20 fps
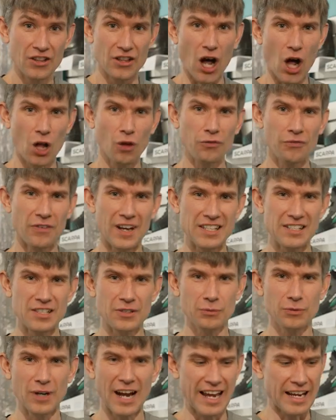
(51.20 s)
The whole
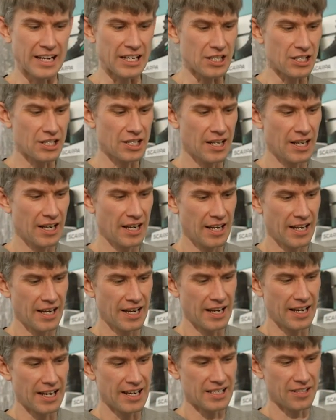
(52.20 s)
Phantom range
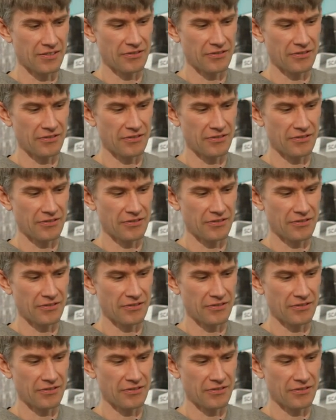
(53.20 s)
is